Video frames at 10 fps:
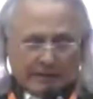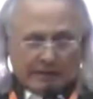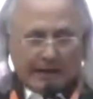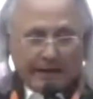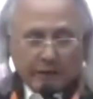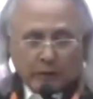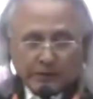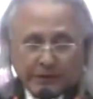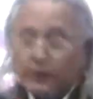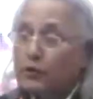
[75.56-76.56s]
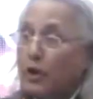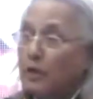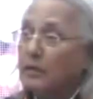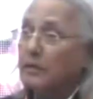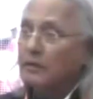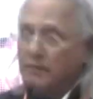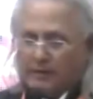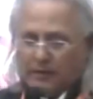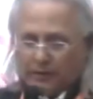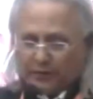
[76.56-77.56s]
Nanak was a scholar,
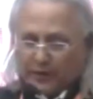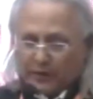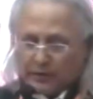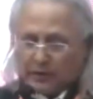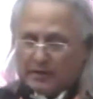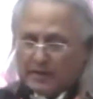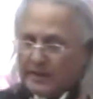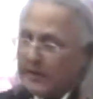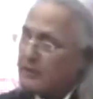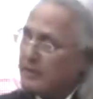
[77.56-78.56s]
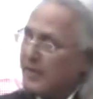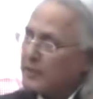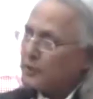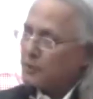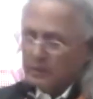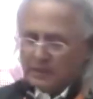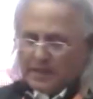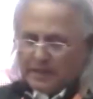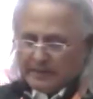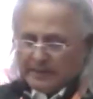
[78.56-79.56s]
thinker,
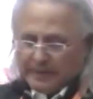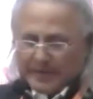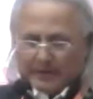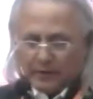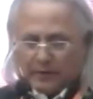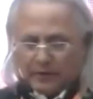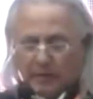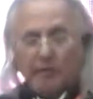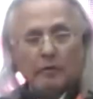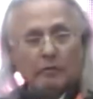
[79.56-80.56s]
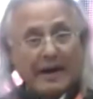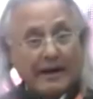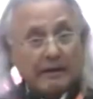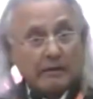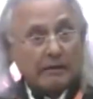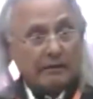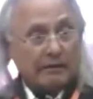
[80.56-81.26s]
intellectual, debater, radical.